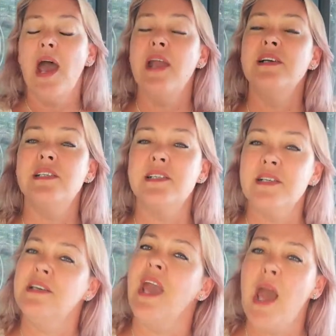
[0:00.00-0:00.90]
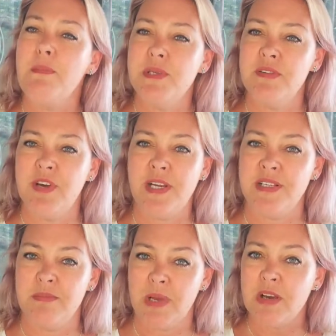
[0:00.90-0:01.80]
and it's
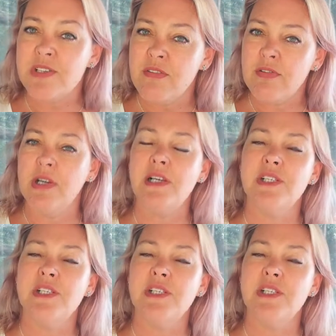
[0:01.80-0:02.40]
captivated me because I've really